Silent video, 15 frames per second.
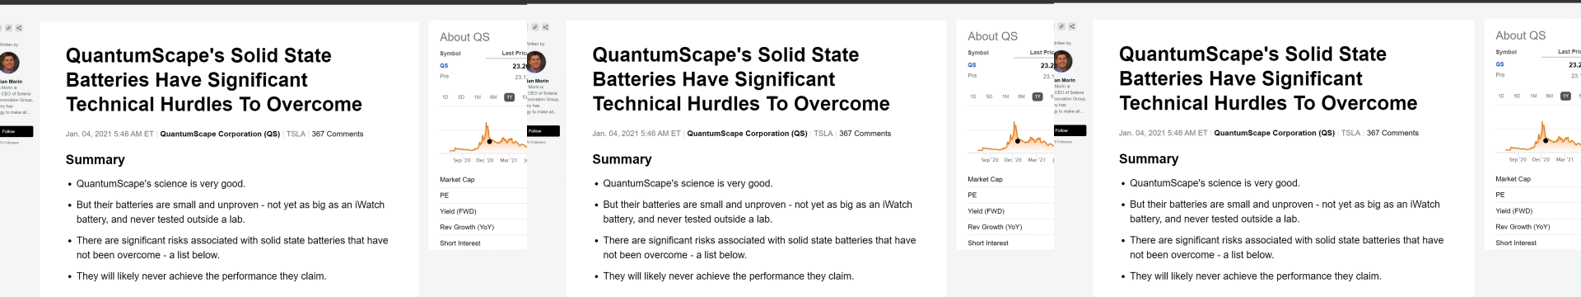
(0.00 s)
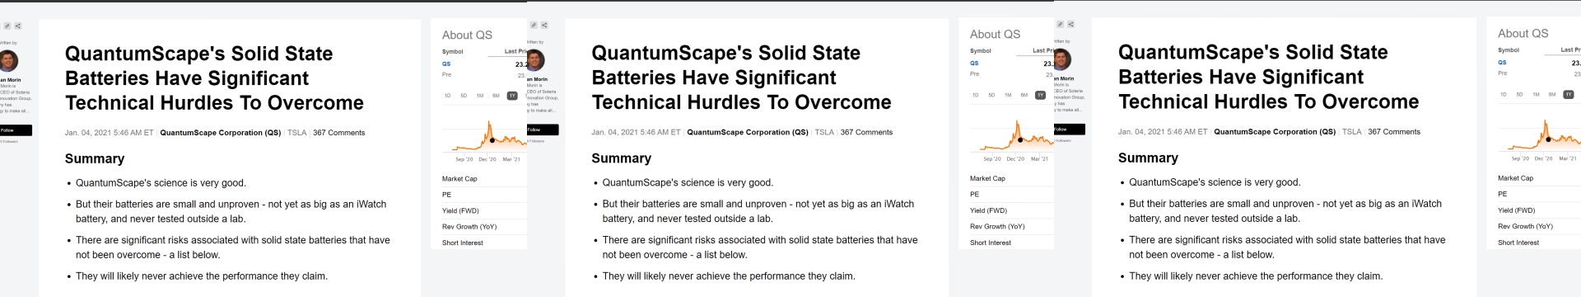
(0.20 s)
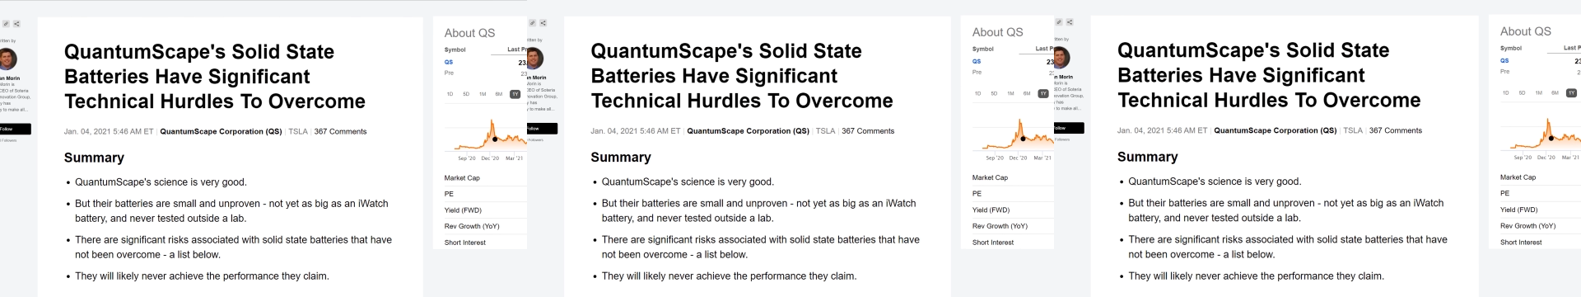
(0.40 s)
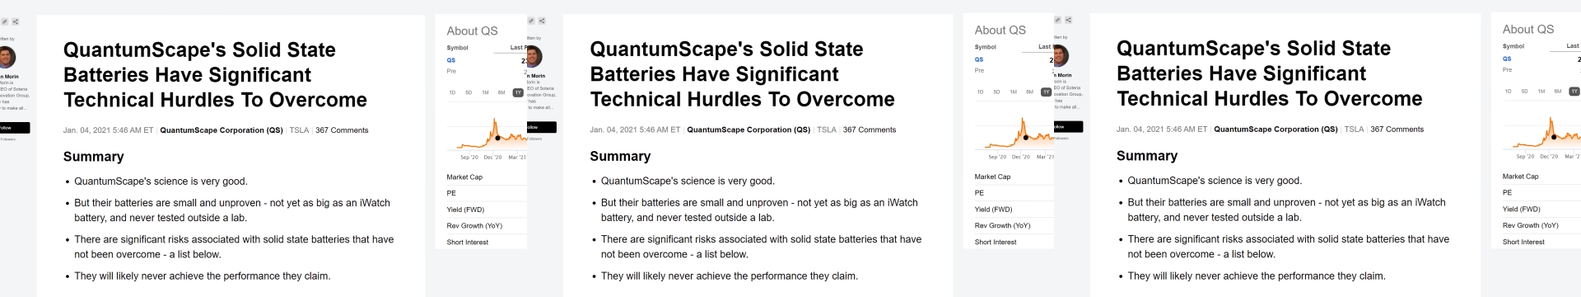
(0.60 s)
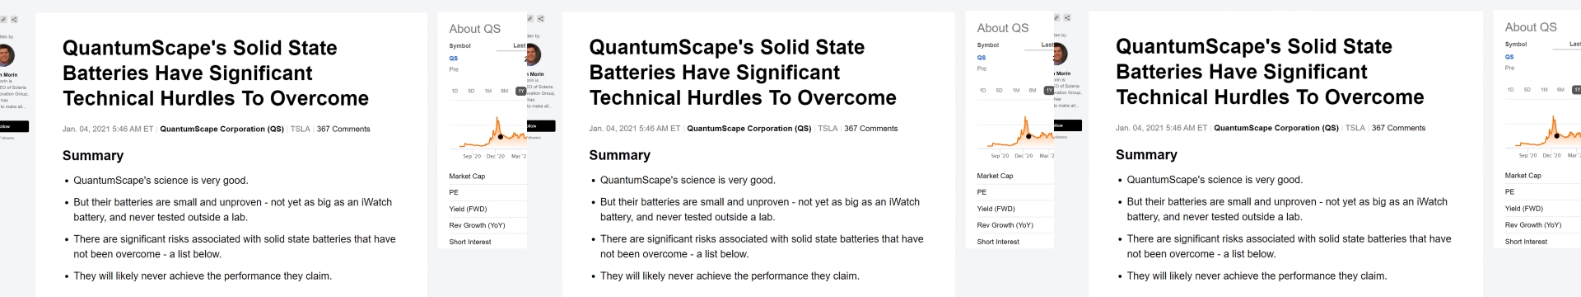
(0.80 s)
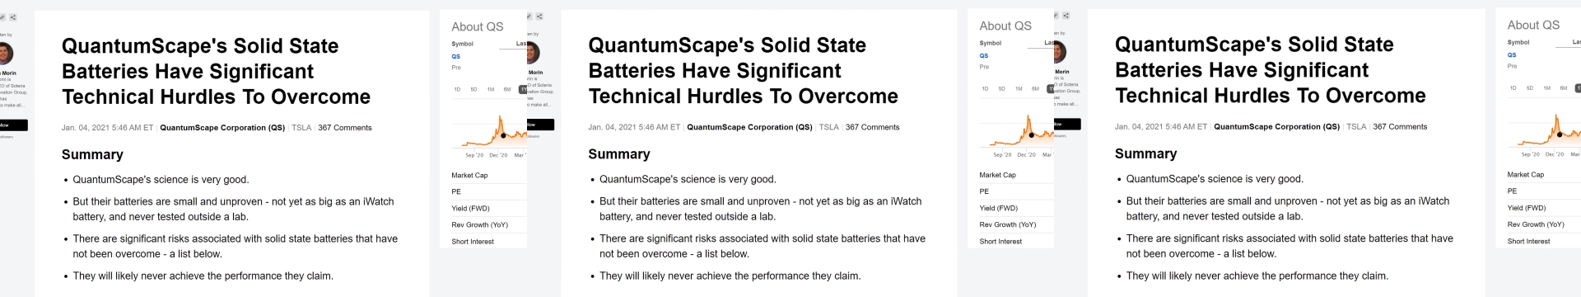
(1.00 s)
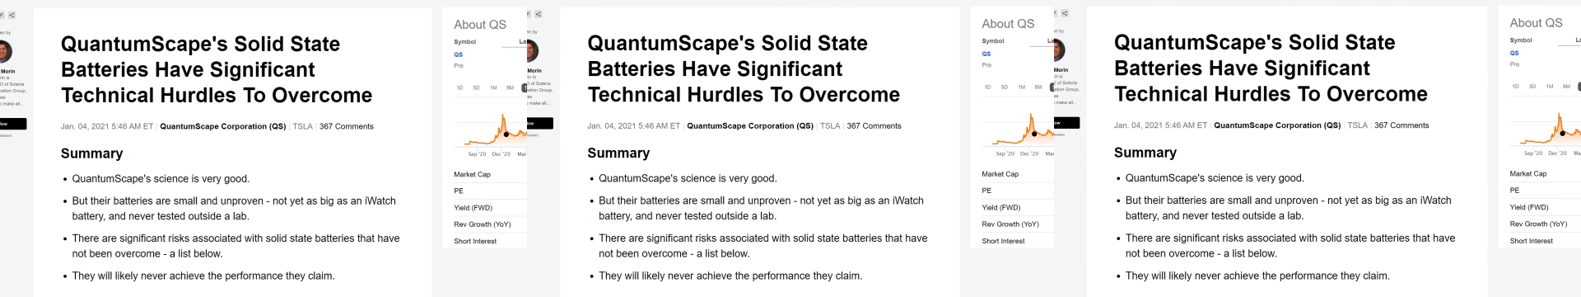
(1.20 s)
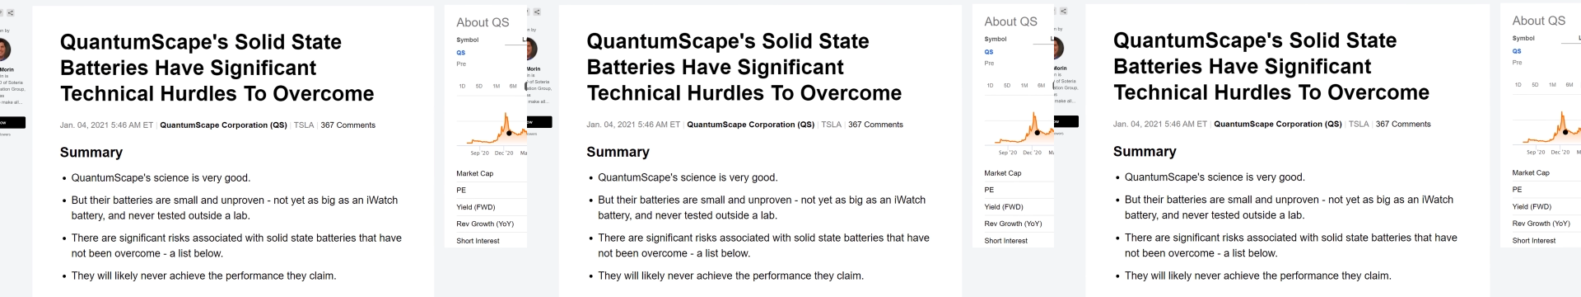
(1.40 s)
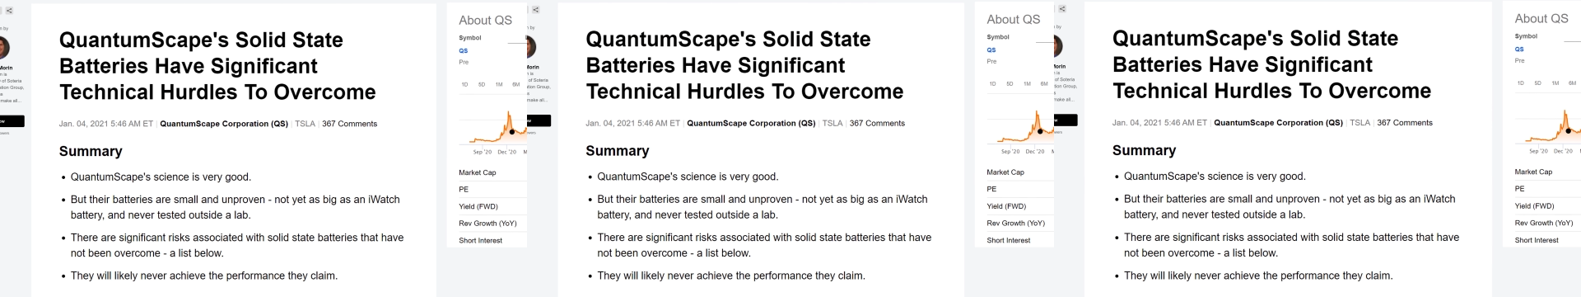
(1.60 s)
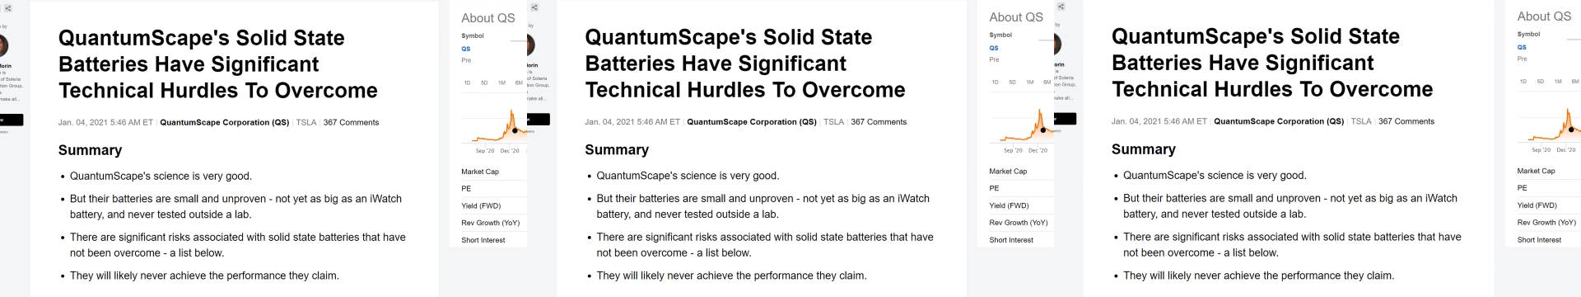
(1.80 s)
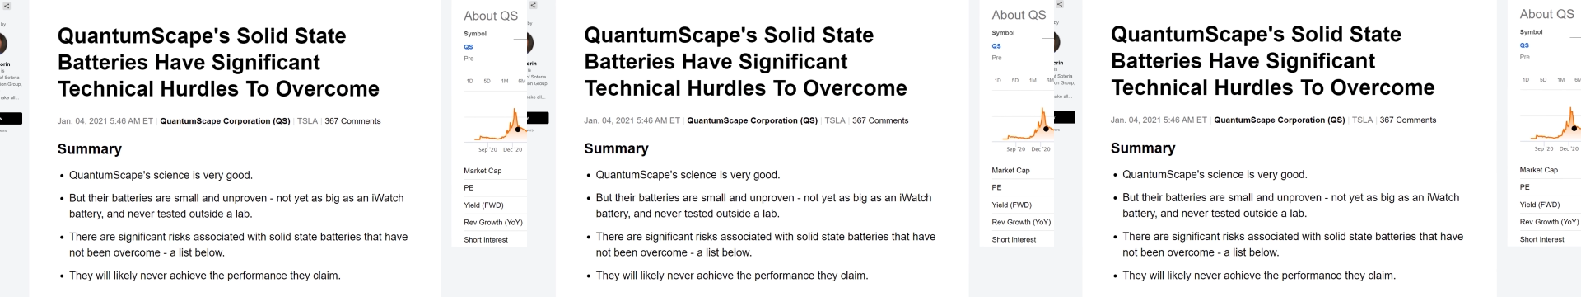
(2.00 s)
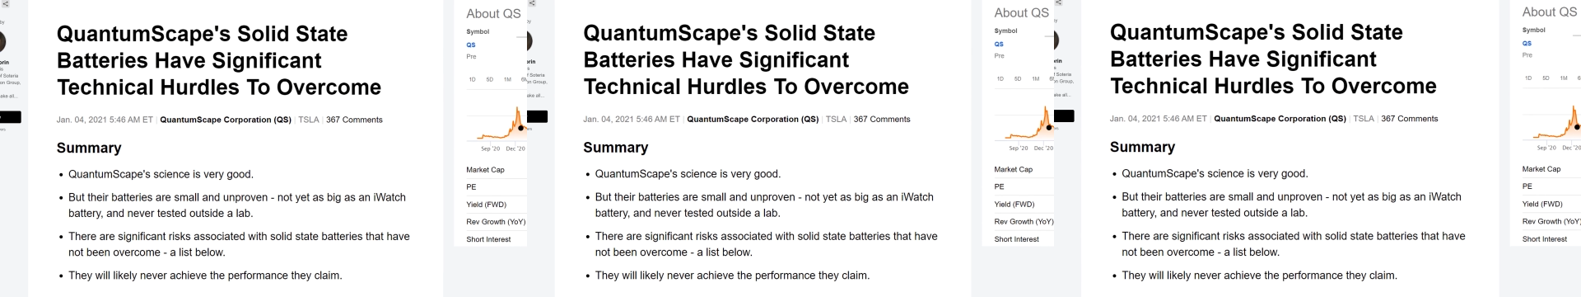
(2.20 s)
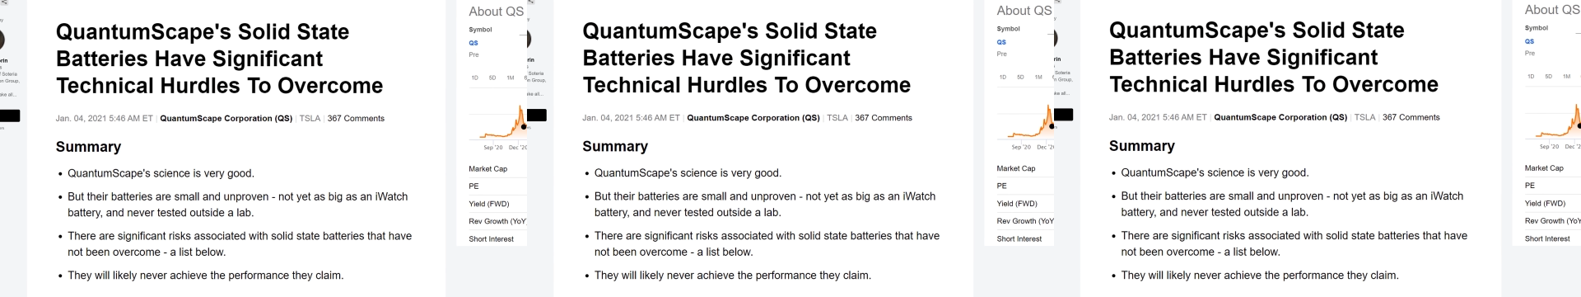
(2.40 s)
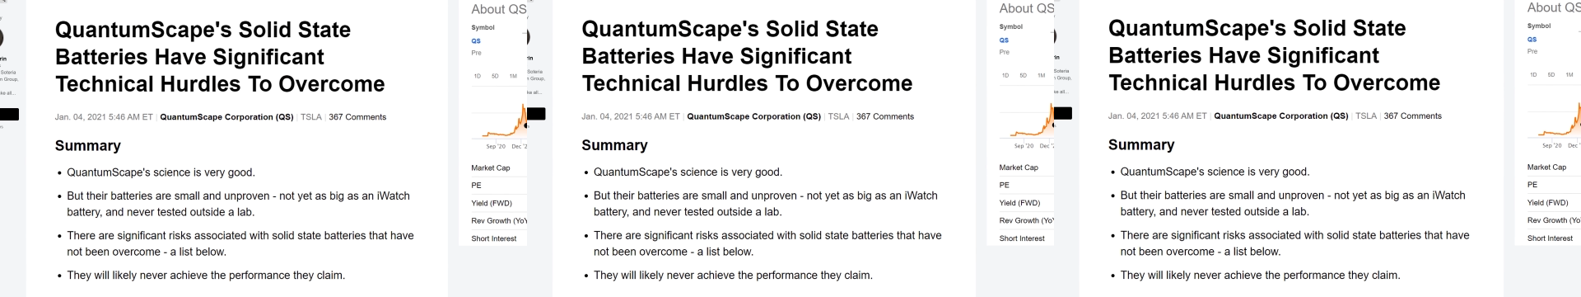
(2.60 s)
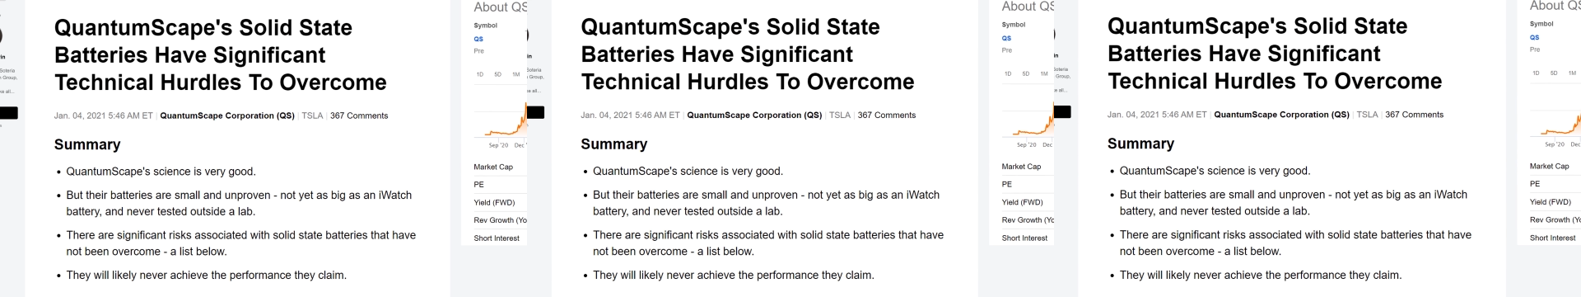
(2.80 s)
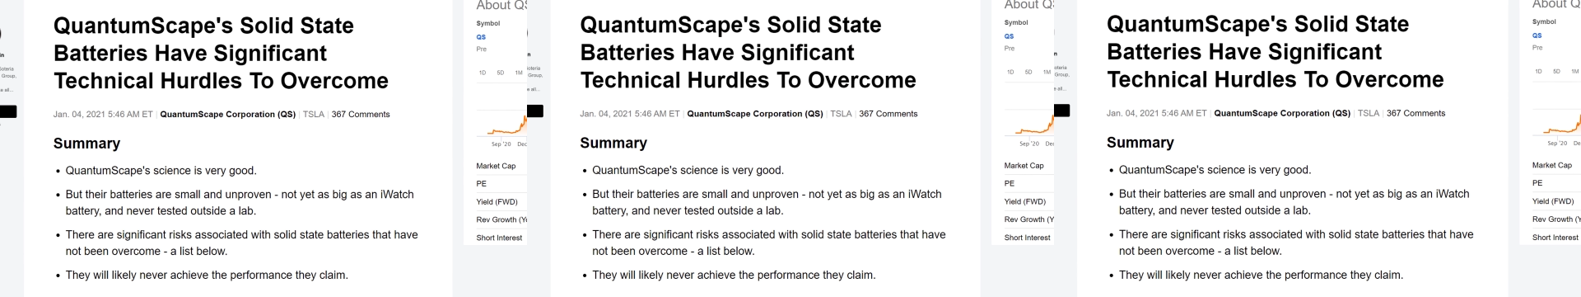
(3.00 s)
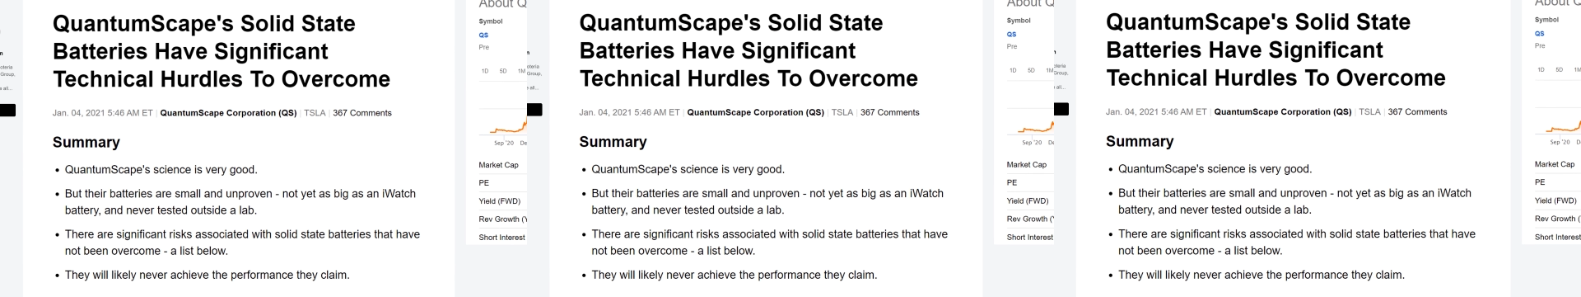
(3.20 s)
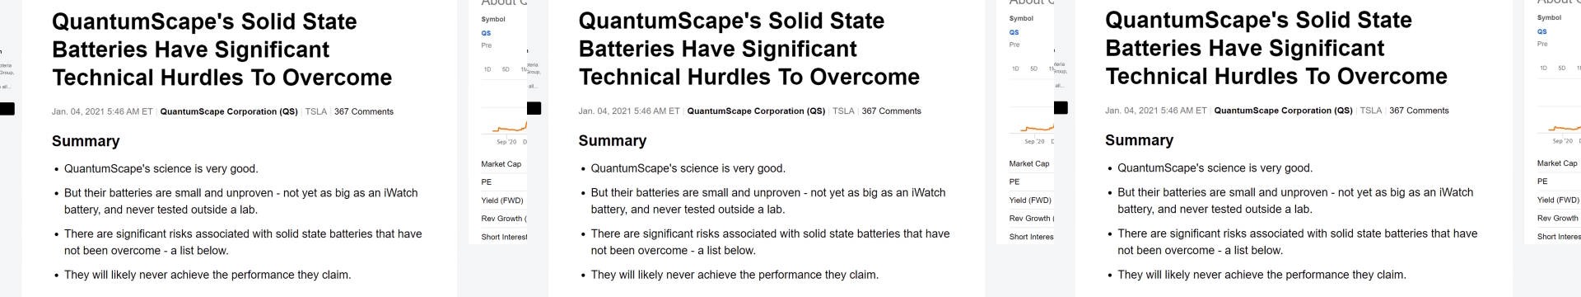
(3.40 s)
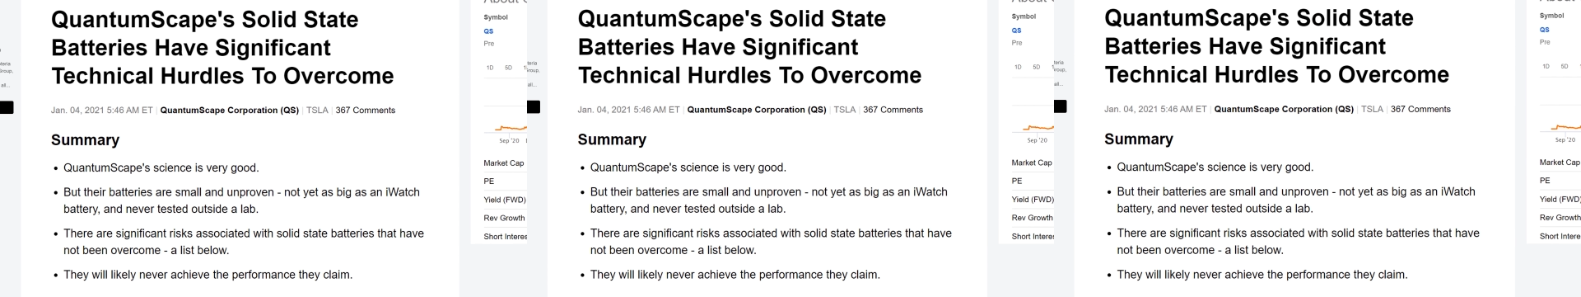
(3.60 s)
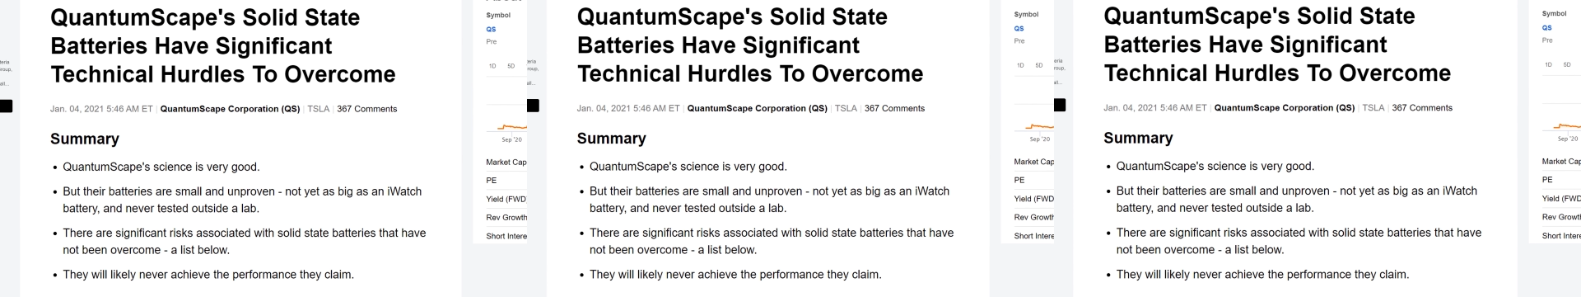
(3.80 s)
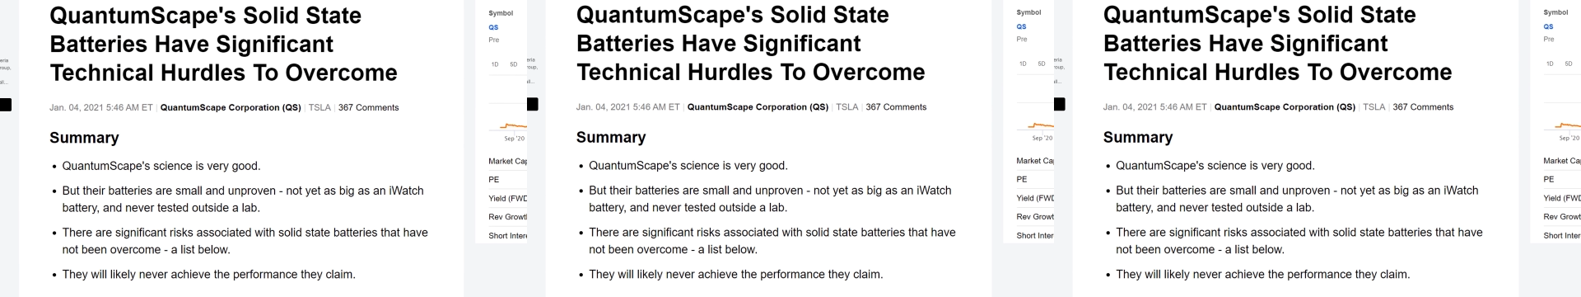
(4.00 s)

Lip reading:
(no speaker visible)